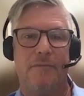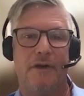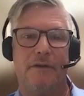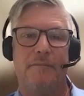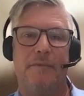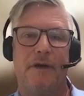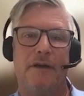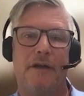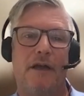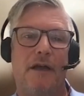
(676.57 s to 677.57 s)
but
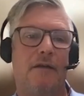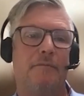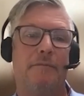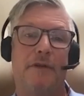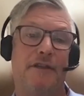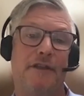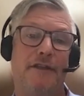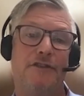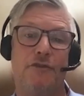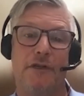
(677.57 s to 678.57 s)
in the
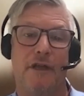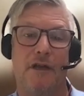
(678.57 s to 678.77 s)
history